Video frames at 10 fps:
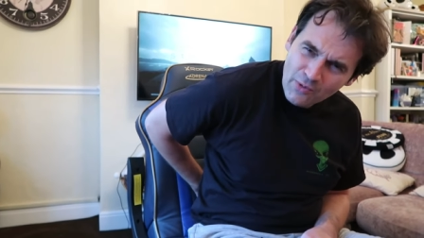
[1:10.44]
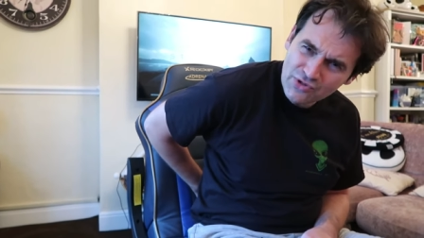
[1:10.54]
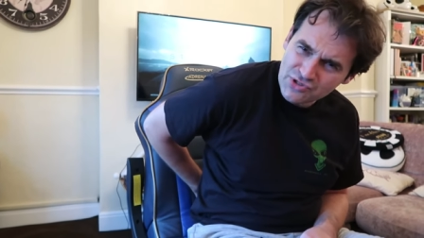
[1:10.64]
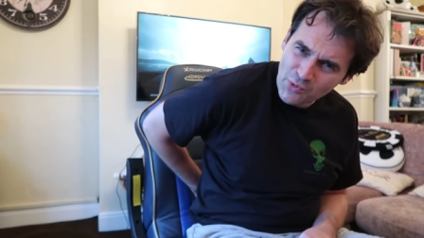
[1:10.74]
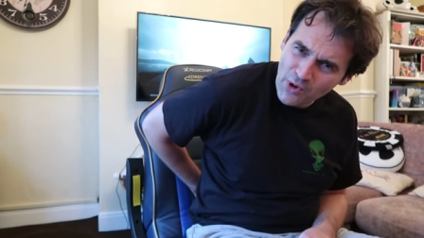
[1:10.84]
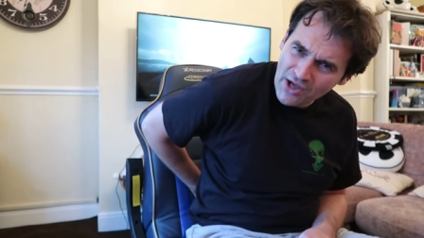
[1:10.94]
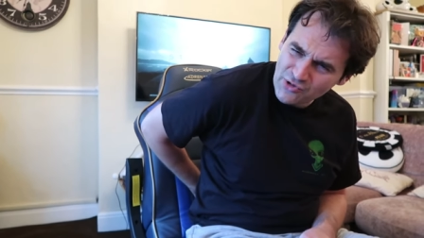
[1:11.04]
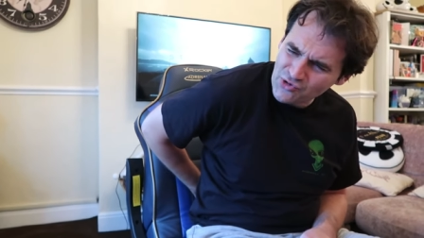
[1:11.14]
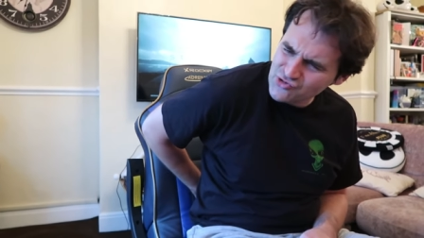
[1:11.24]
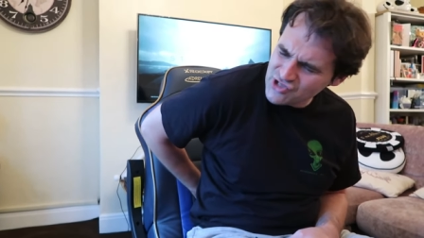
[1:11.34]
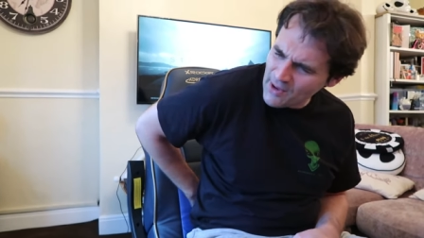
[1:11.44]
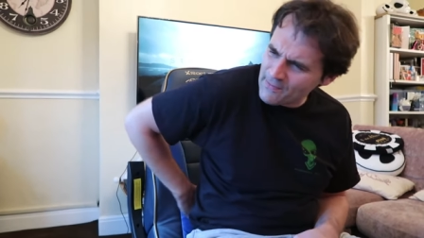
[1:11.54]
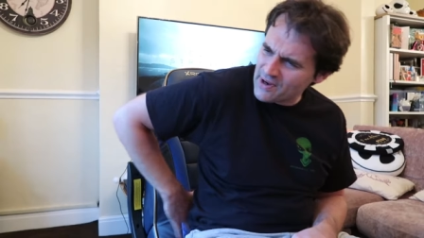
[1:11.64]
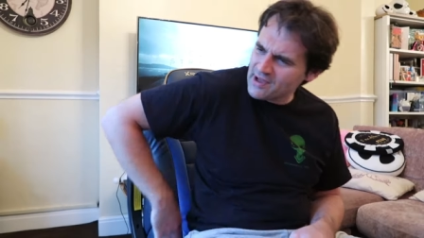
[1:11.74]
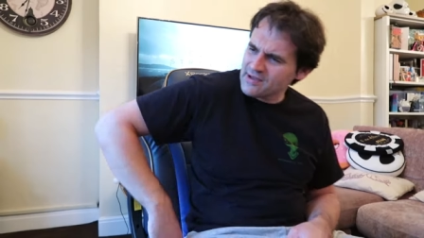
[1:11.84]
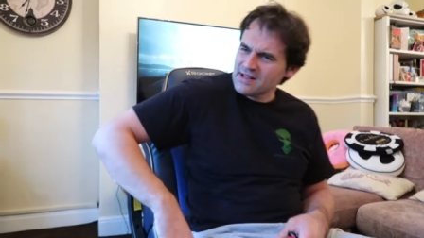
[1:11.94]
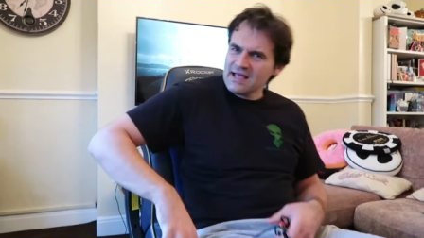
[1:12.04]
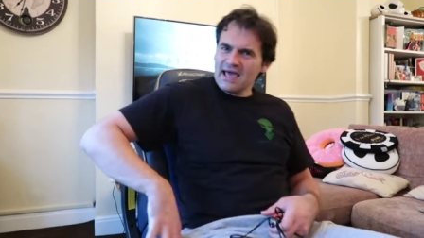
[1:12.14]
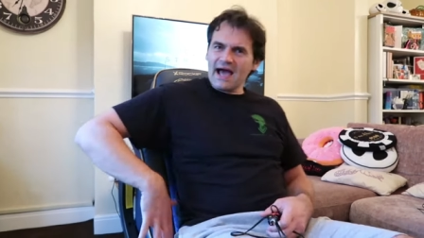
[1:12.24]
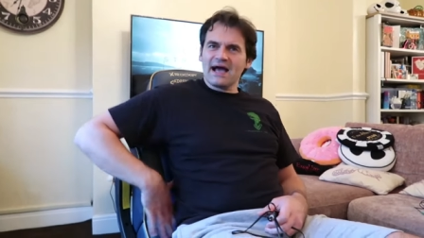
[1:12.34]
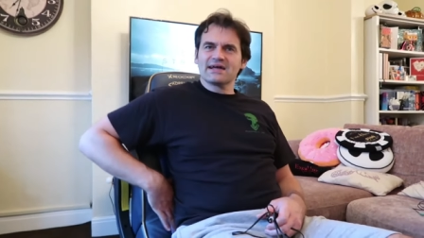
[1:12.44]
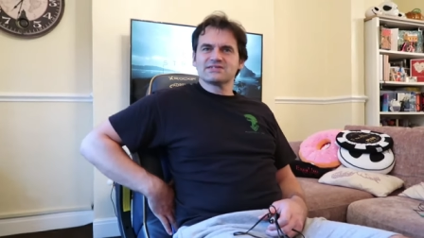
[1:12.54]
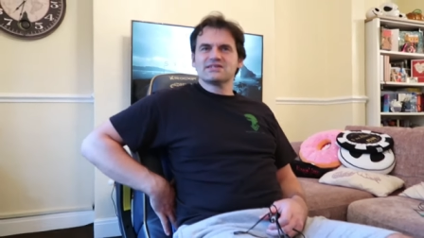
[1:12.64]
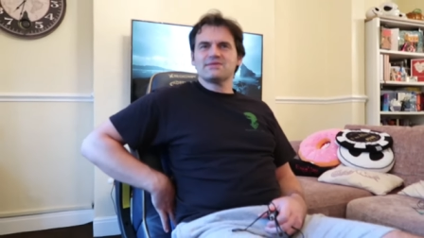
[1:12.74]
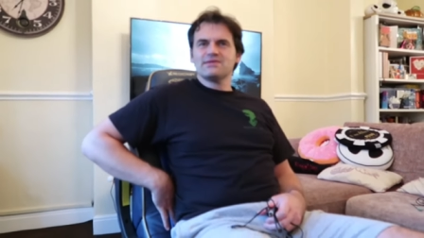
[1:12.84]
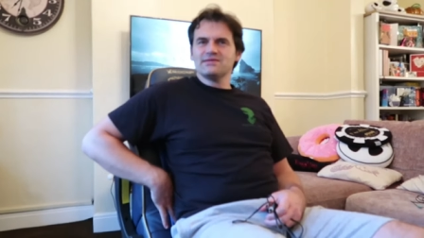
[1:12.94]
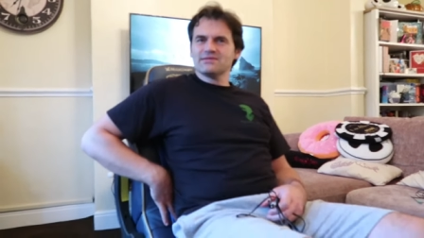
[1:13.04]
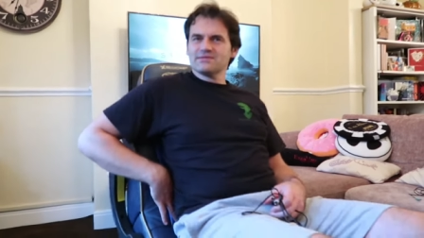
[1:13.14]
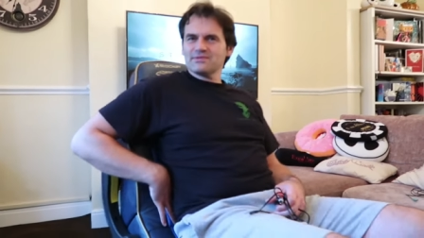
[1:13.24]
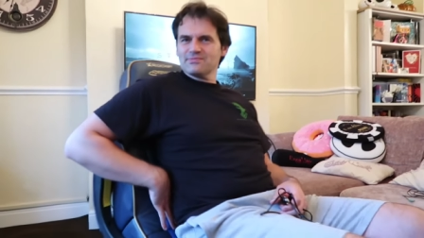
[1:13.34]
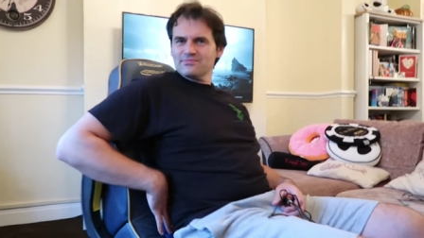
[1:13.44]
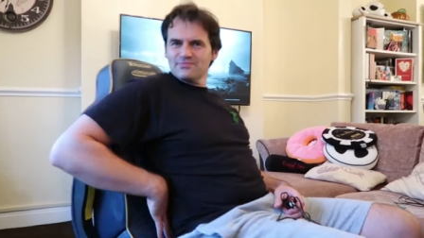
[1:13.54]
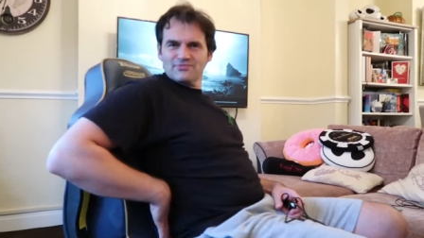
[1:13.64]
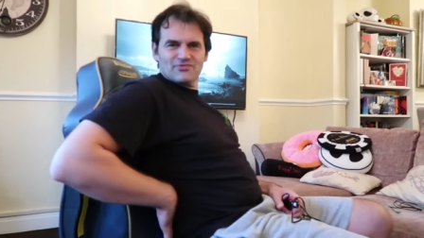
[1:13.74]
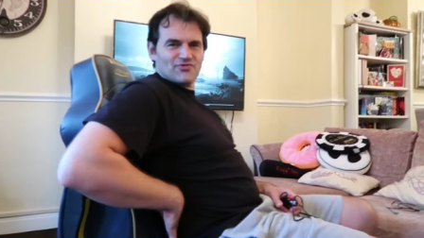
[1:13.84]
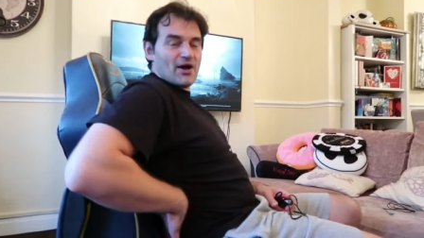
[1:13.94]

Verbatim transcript: what's the word, not tumbler, it actually... Vibrates.